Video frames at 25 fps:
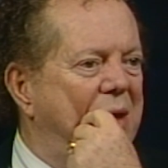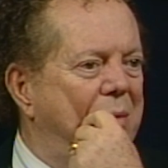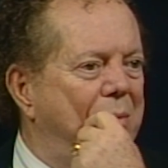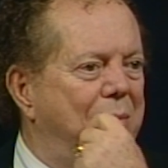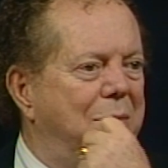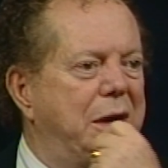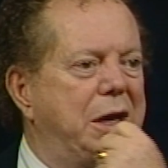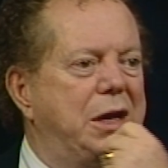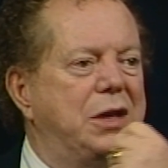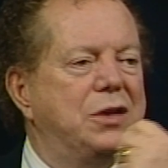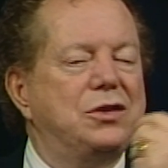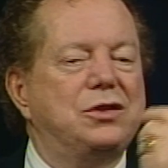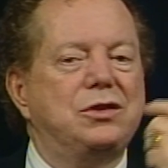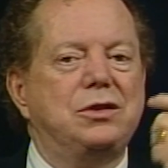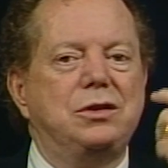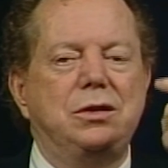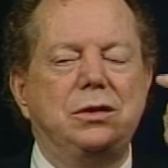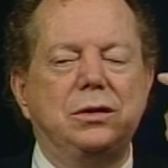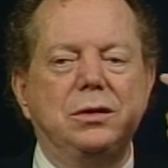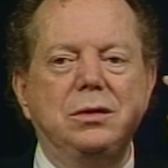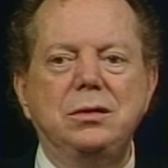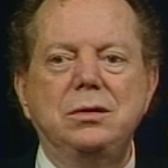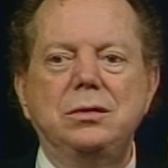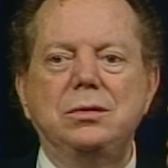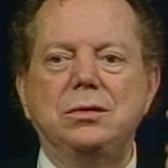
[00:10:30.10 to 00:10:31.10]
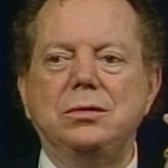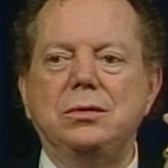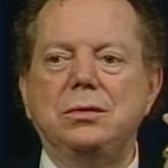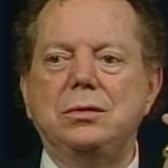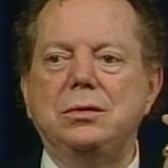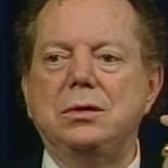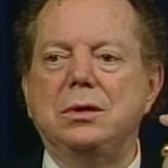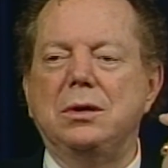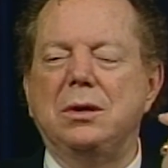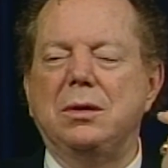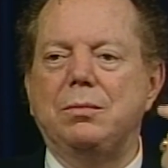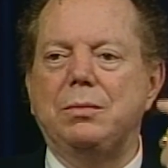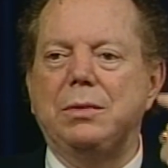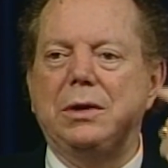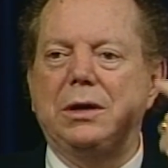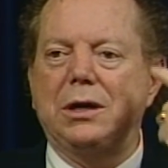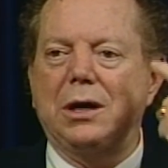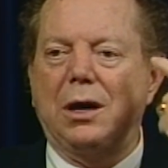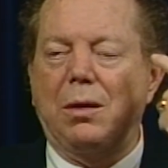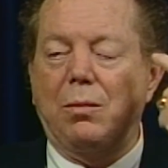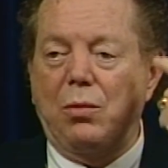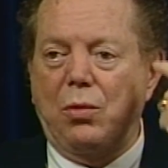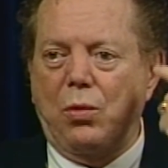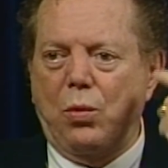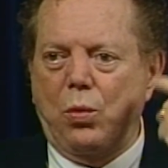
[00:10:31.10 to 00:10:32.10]
It means you
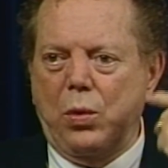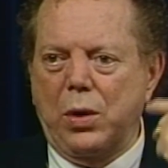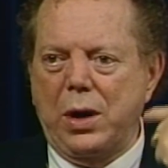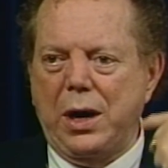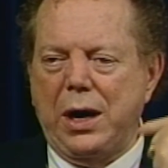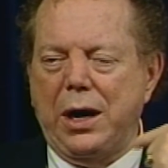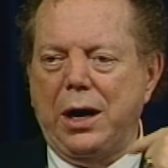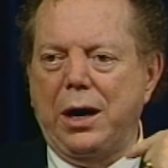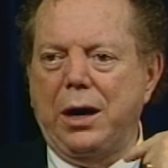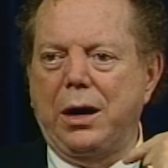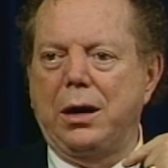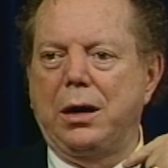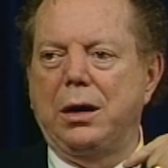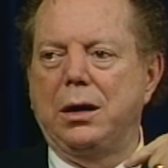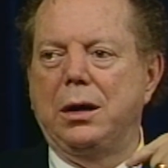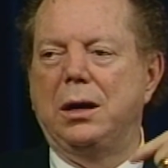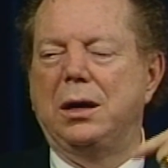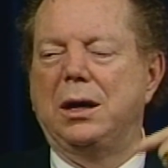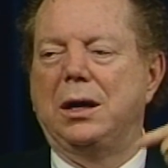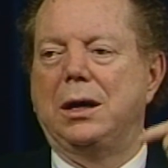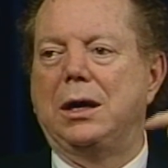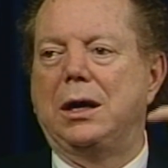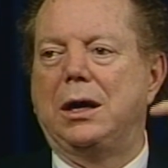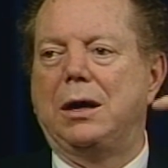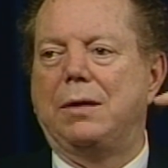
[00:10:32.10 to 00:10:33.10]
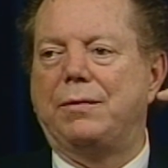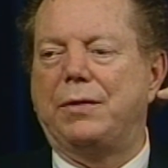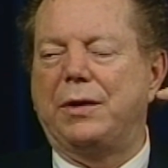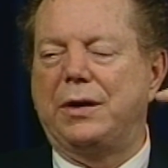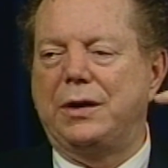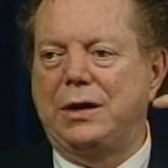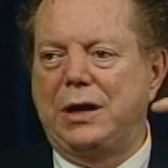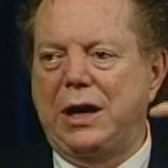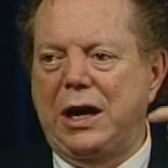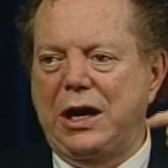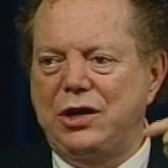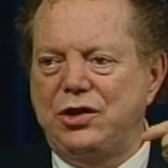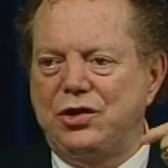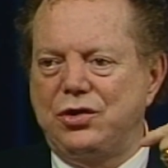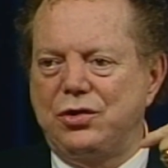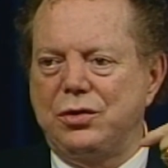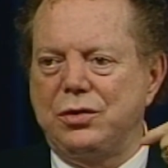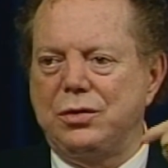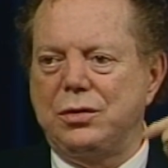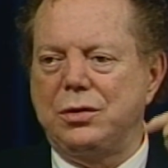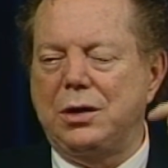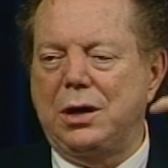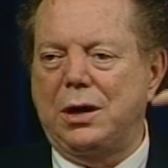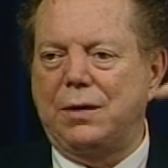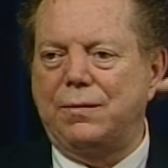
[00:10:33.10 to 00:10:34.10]
become aware of the
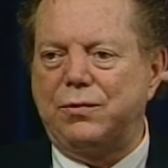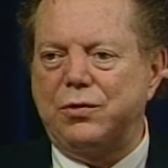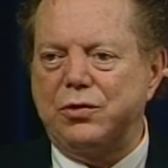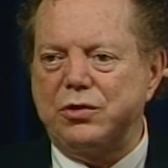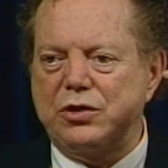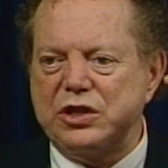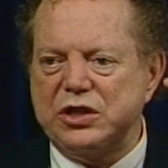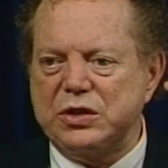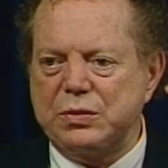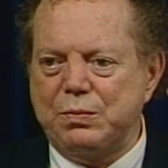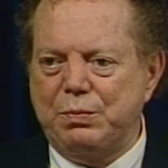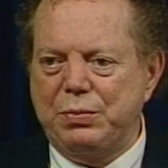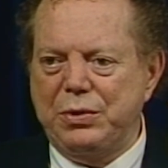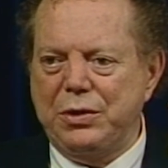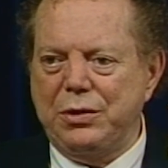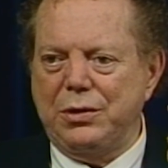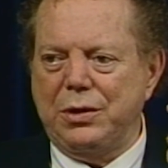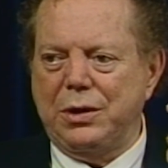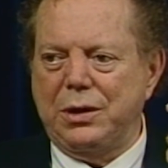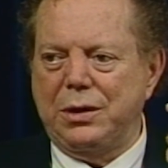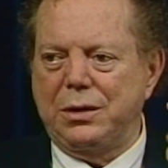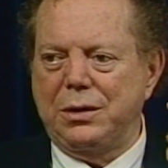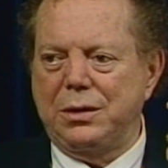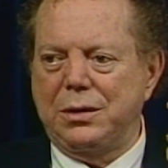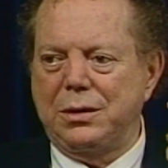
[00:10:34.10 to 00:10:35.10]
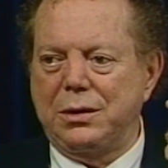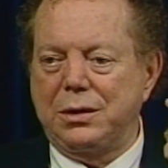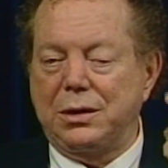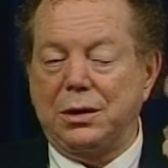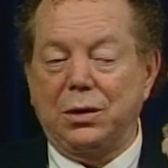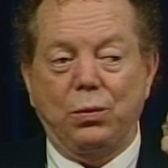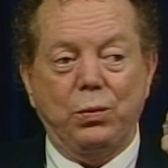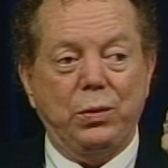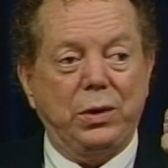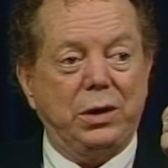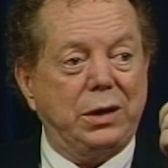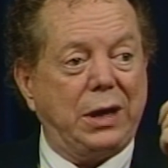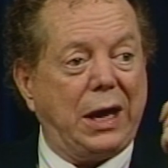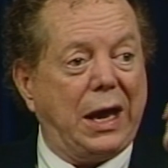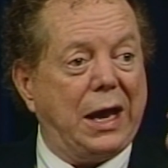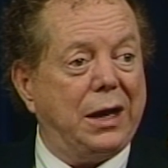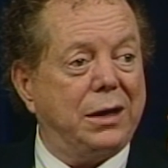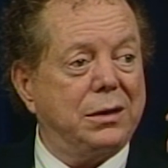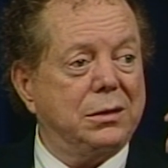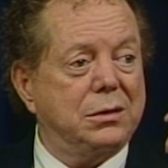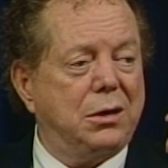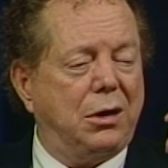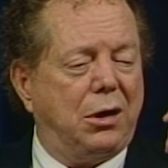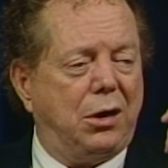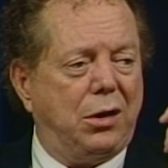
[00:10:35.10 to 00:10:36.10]
nature of your spirit that we
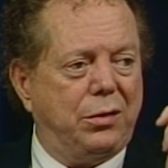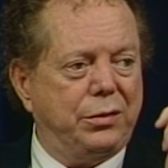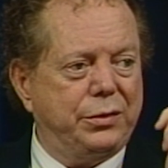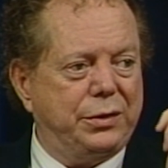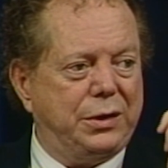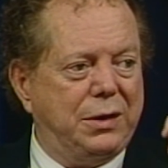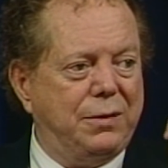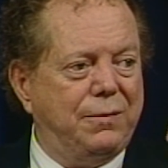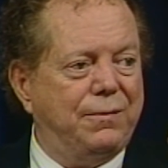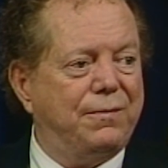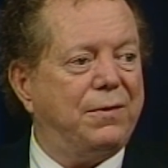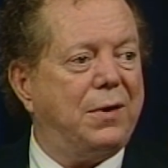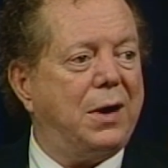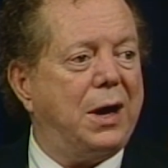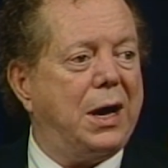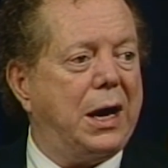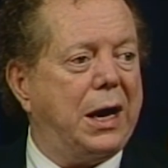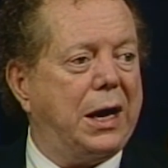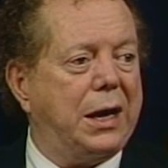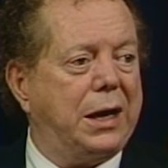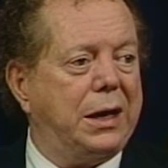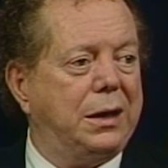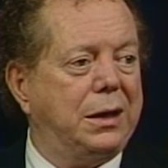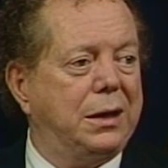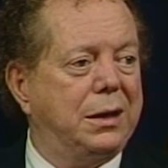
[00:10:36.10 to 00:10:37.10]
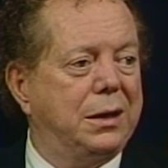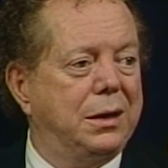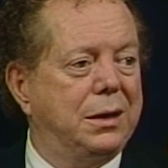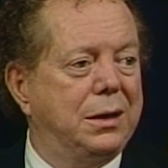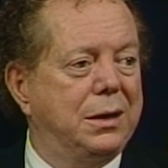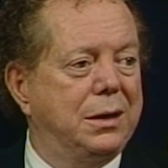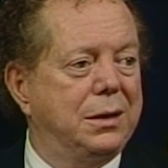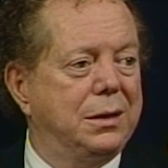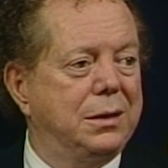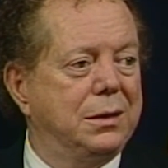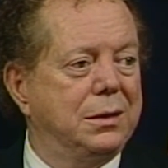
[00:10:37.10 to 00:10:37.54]
can call divine